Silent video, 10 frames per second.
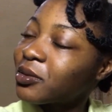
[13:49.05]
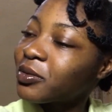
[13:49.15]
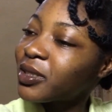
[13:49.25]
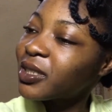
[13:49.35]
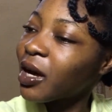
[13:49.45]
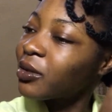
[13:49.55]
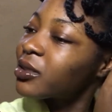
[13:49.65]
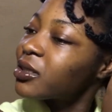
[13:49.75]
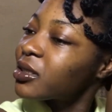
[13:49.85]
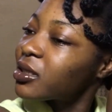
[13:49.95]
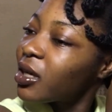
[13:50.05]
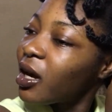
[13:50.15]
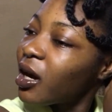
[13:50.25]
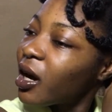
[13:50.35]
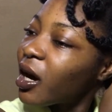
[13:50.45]
Twist outs
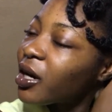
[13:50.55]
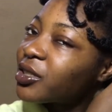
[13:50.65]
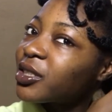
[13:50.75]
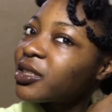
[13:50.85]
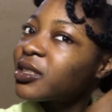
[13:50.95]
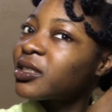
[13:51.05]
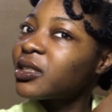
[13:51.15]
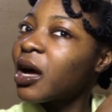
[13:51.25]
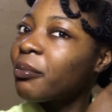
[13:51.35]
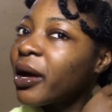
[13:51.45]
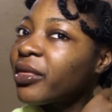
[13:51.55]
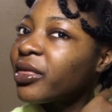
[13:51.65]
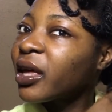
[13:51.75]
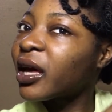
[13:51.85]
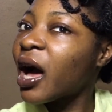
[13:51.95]
are just not my
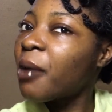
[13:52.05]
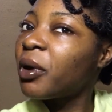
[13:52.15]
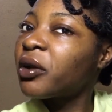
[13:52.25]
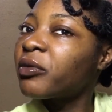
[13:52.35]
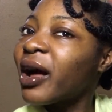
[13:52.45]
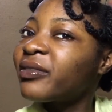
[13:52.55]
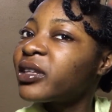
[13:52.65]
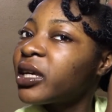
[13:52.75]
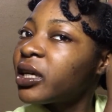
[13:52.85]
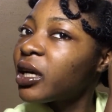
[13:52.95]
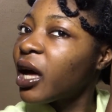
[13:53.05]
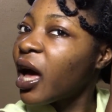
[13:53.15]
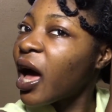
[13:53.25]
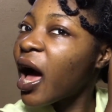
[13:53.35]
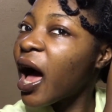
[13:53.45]
thing. I'm unraveling
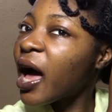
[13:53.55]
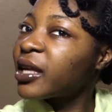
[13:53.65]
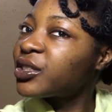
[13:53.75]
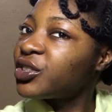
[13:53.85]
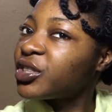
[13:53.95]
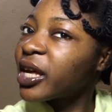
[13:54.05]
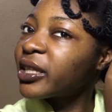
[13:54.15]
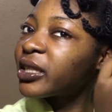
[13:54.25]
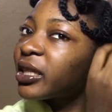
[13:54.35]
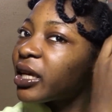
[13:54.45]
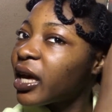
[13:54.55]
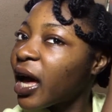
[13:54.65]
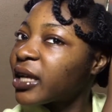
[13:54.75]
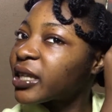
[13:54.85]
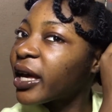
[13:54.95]
as gently
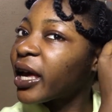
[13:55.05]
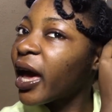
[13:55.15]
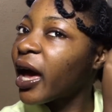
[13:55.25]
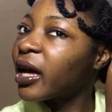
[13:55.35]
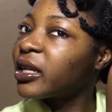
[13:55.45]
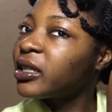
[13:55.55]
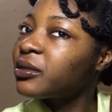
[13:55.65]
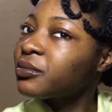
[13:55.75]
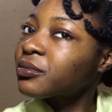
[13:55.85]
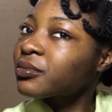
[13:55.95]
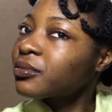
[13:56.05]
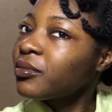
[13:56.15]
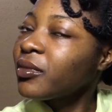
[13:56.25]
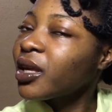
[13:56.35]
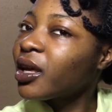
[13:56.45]
as I can,
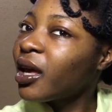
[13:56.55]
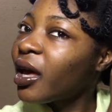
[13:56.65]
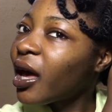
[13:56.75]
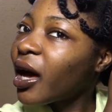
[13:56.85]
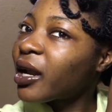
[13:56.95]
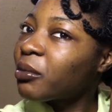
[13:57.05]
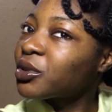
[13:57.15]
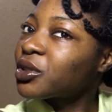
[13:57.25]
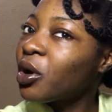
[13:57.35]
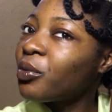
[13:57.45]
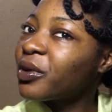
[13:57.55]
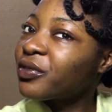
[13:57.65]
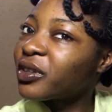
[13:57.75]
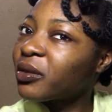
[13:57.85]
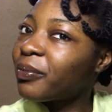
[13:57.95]
and I'm just hoping
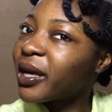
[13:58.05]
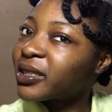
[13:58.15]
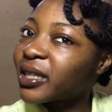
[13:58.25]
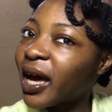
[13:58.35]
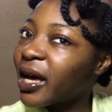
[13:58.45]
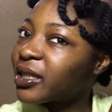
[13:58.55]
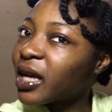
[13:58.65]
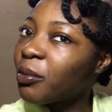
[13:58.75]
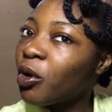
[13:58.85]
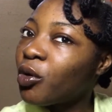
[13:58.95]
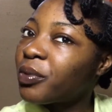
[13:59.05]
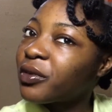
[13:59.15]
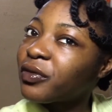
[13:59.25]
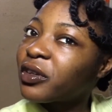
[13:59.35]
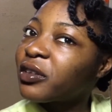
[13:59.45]
for the best, guys. I'm
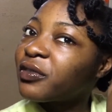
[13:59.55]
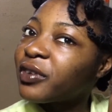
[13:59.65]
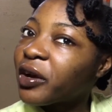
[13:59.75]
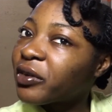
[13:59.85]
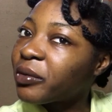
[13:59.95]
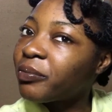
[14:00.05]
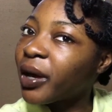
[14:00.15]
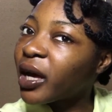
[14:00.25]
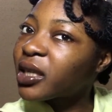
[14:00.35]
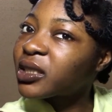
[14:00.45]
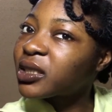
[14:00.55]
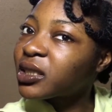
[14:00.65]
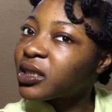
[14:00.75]
hoping for the very best.